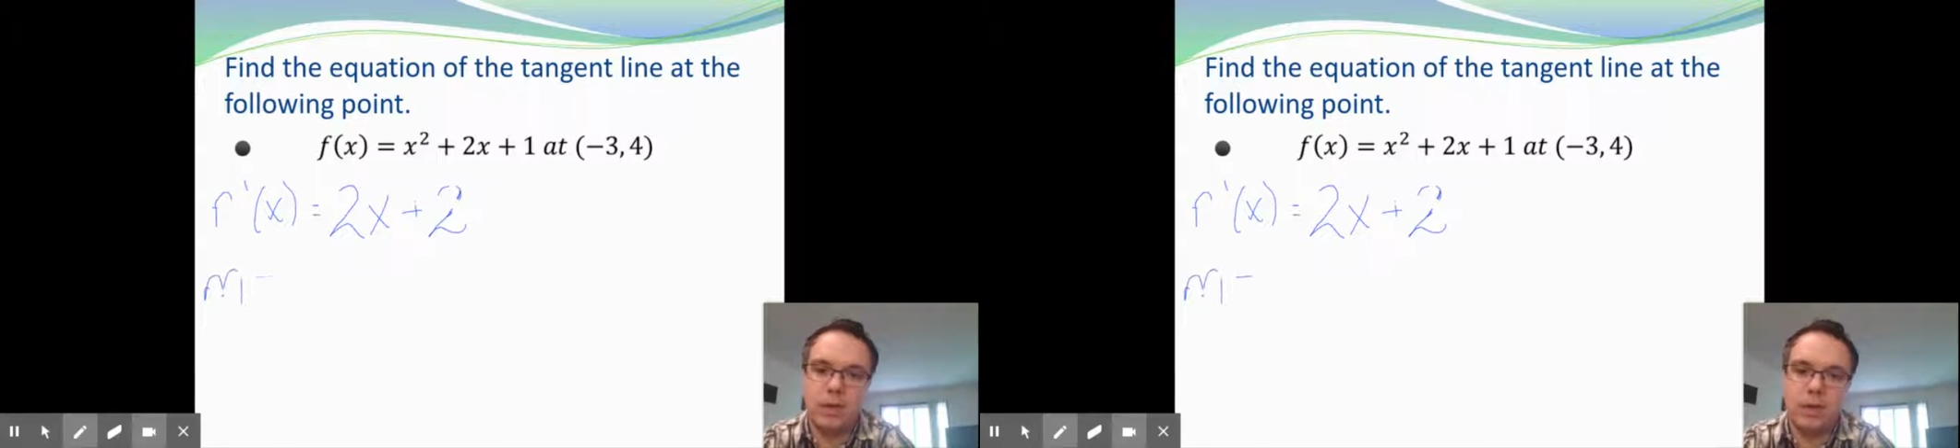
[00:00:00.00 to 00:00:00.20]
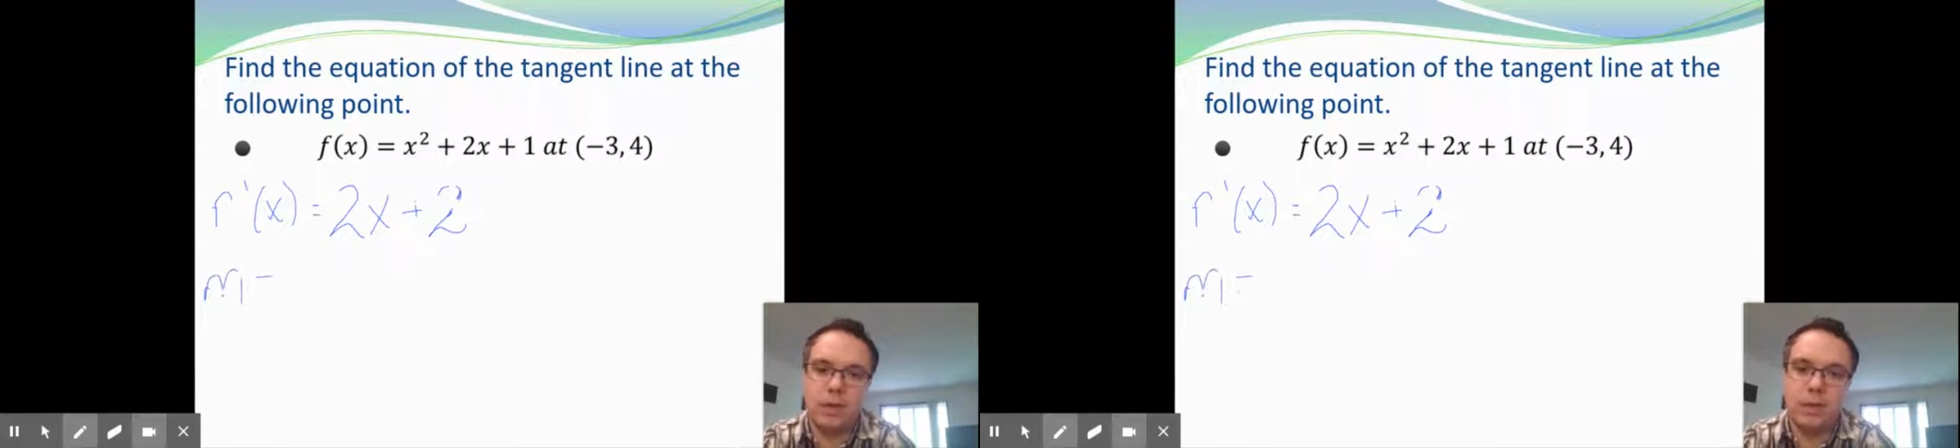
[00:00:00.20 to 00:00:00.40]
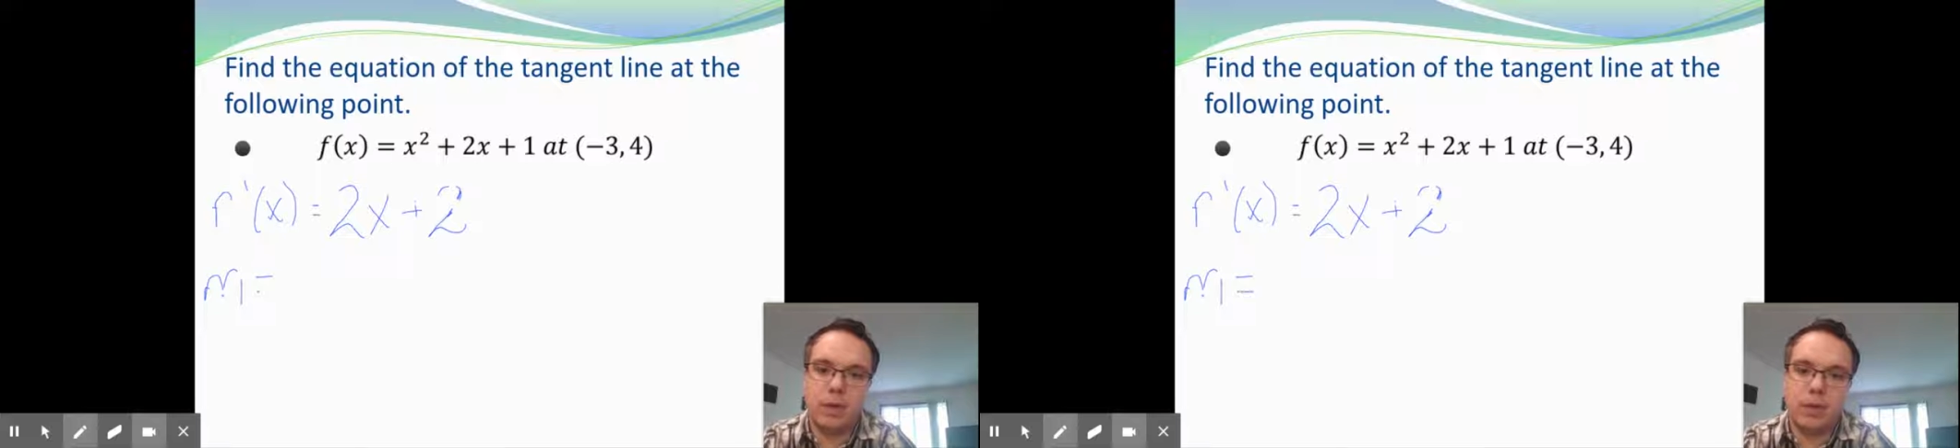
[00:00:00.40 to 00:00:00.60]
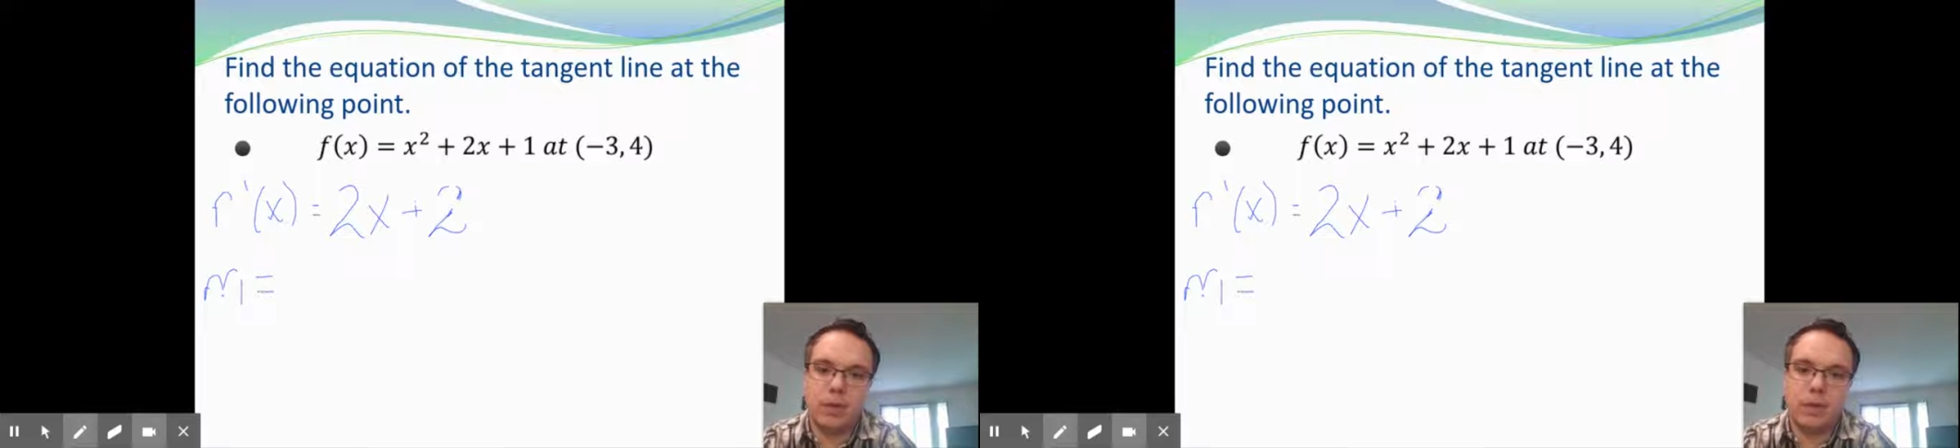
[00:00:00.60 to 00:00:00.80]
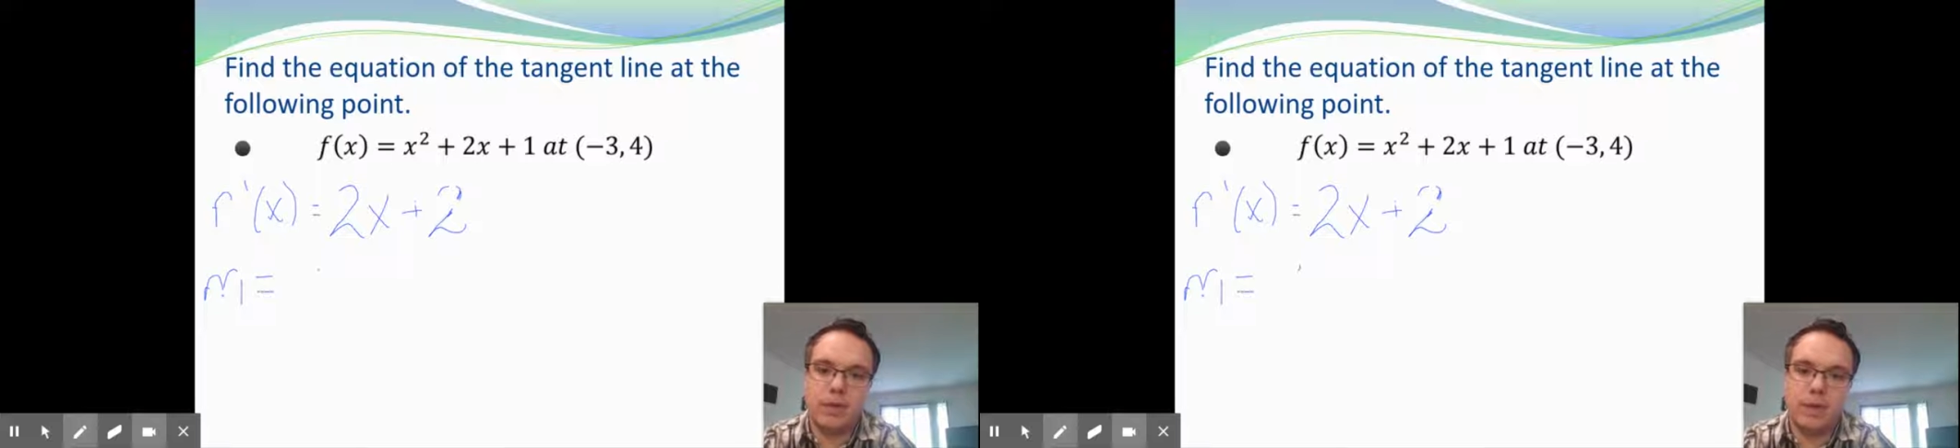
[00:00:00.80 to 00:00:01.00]
we're going
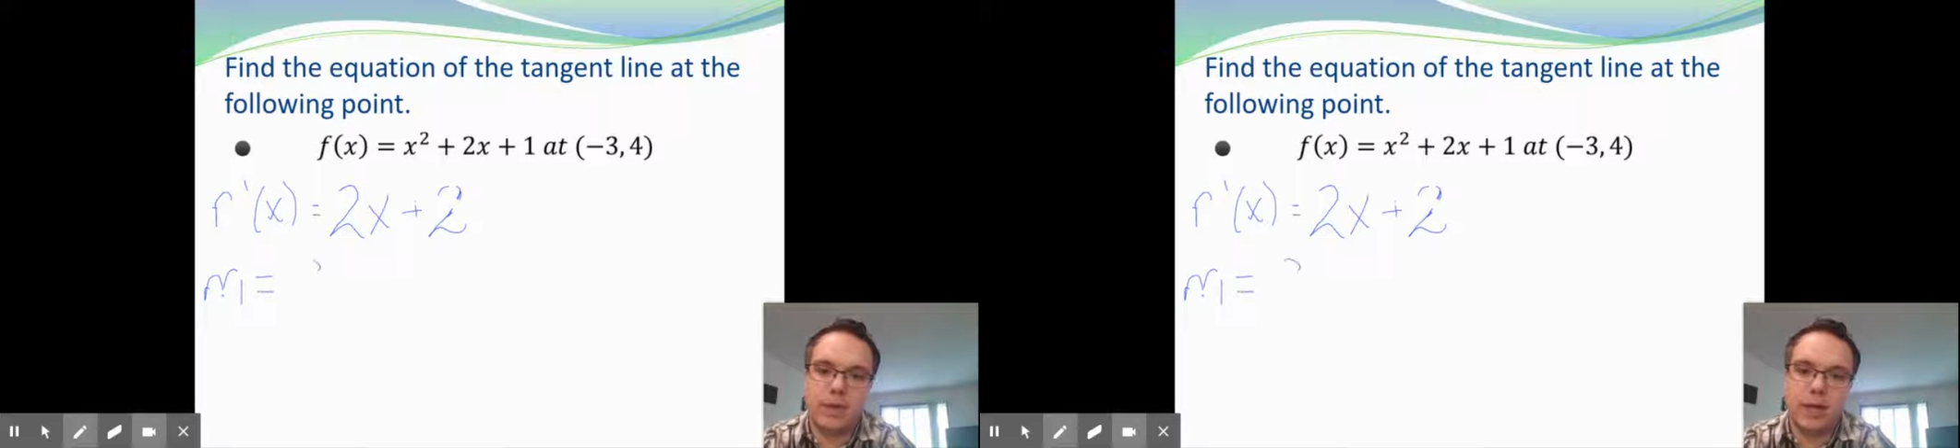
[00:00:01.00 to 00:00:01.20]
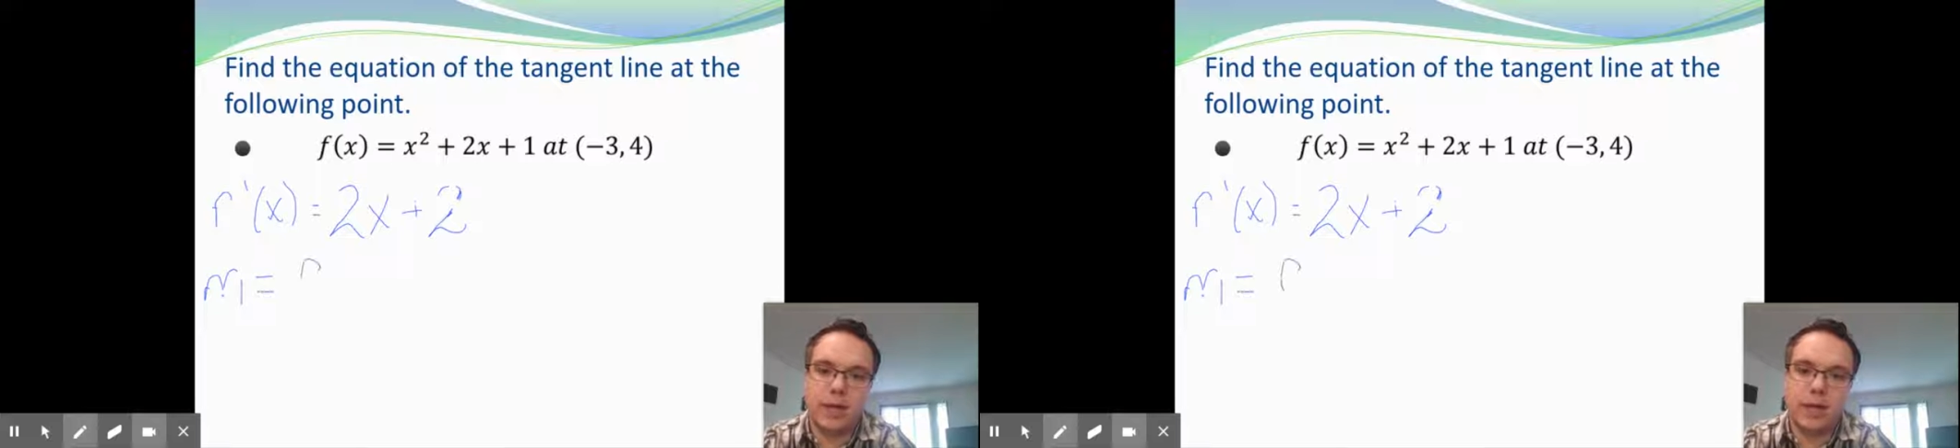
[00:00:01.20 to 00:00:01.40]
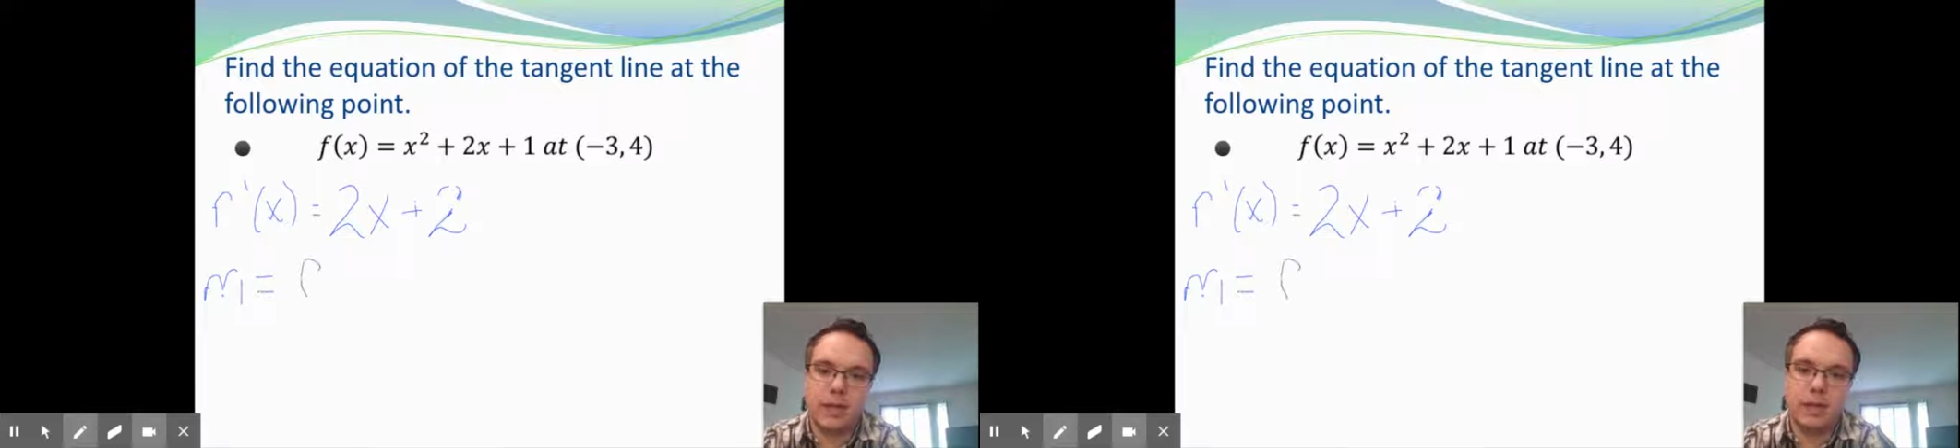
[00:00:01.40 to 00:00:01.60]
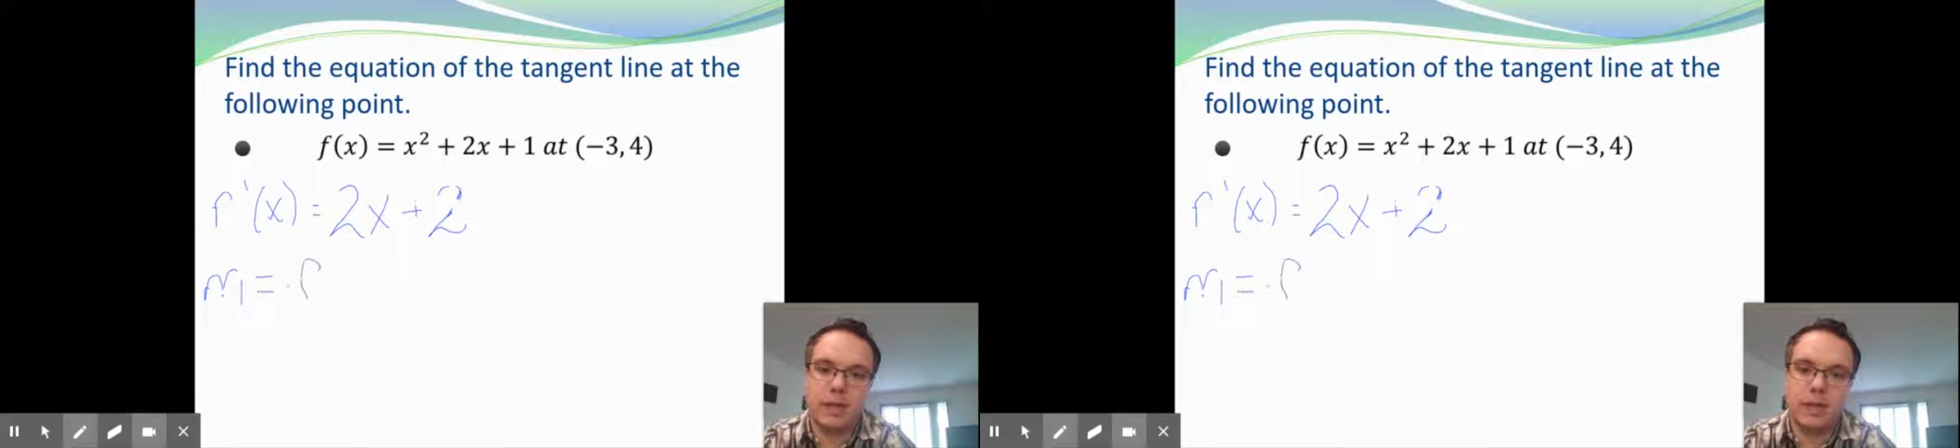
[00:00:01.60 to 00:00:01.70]
to find